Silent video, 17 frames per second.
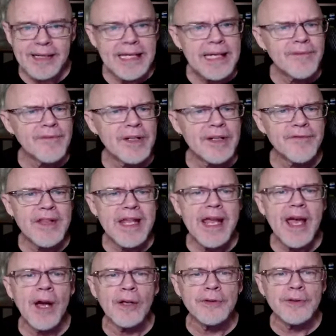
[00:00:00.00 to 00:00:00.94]
even if the
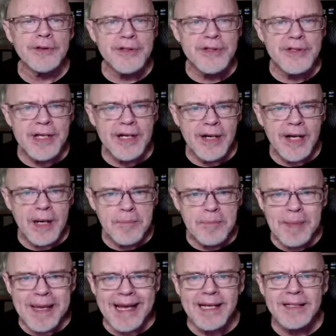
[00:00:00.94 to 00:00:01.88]
elders there had
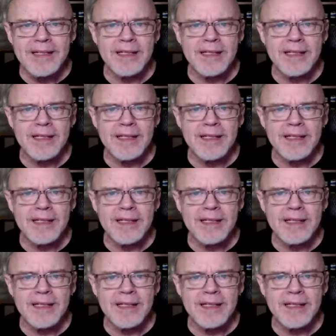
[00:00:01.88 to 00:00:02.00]
begged